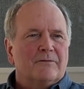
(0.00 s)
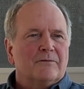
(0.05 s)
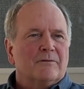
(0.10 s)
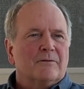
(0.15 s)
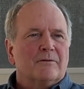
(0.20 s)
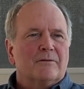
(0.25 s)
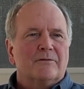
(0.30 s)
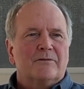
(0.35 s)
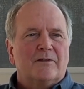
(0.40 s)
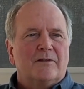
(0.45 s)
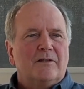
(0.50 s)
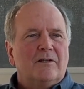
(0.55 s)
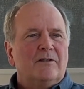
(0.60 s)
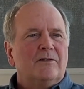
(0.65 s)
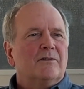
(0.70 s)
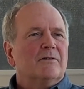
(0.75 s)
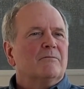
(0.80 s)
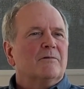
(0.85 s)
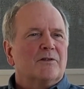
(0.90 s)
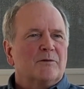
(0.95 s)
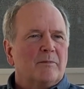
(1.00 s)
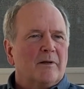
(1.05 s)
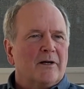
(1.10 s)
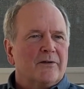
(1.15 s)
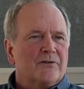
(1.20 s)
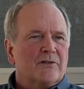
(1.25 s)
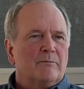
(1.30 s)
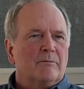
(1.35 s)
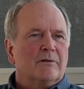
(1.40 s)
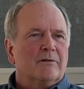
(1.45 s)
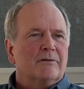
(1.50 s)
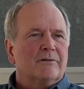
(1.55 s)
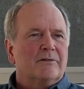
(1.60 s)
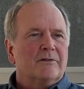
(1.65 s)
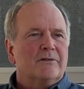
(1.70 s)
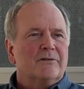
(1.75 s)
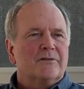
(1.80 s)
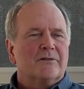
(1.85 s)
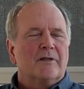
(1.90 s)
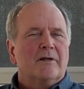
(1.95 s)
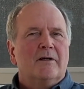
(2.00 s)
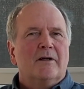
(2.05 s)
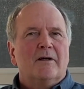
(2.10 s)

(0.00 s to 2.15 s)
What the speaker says: or teaching responsibilities,